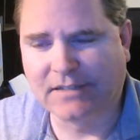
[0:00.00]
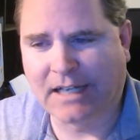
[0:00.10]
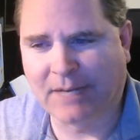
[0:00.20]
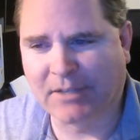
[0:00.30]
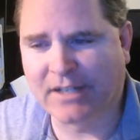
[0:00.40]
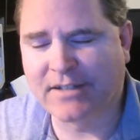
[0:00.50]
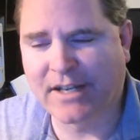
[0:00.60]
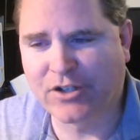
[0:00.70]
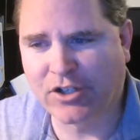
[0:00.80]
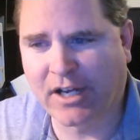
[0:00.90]
I'm gonna say
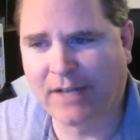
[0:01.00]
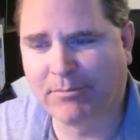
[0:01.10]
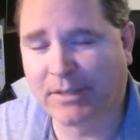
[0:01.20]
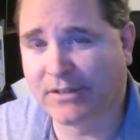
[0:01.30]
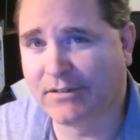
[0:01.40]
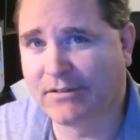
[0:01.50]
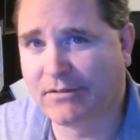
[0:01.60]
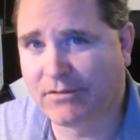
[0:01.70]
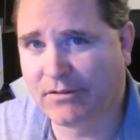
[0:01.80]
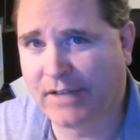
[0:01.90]
shut but
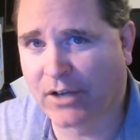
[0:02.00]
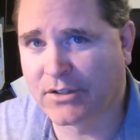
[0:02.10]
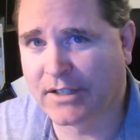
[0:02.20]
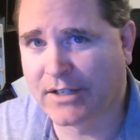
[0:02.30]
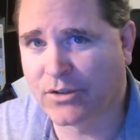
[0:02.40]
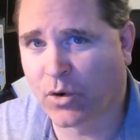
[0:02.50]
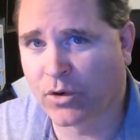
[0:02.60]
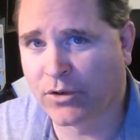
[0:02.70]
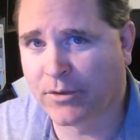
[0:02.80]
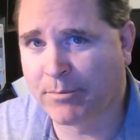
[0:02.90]
Nelson has
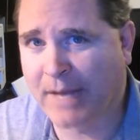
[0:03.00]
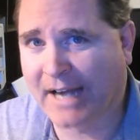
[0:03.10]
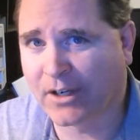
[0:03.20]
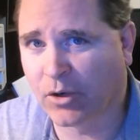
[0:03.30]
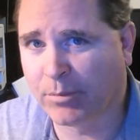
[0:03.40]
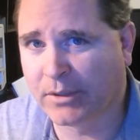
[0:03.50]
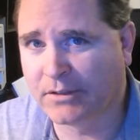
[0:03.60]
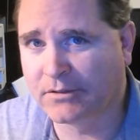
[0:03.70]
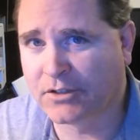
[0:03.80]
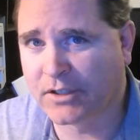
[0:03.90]
ordered them back
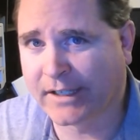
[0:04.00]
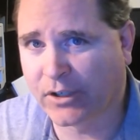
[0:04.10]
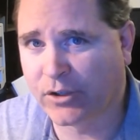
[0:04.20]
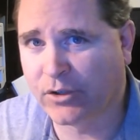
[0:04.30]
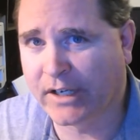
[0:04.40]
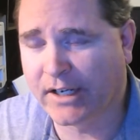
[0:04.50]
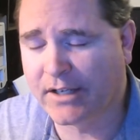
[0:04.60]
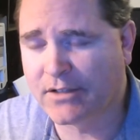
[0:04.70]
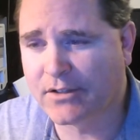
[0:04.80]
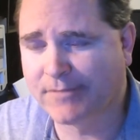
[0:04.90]
open to kill you guys